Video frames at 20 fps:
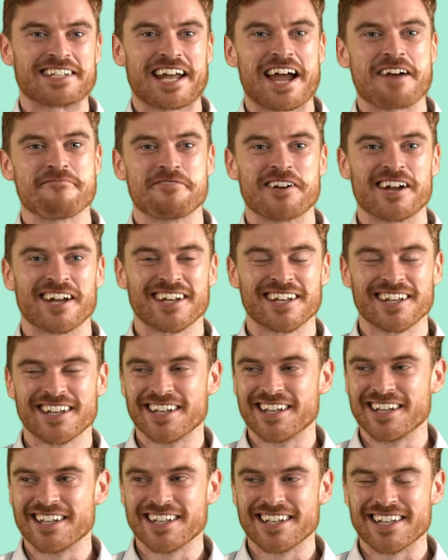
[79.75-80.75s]
camera
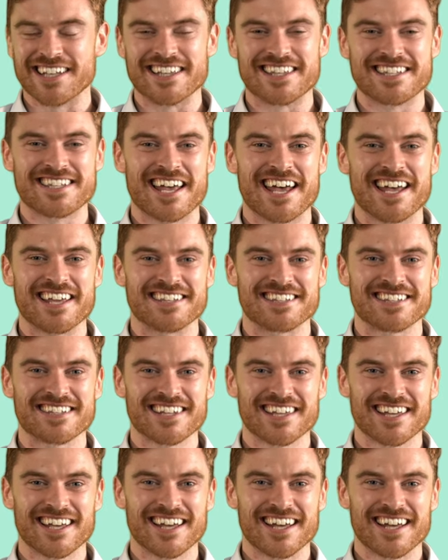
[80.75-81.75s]
and says,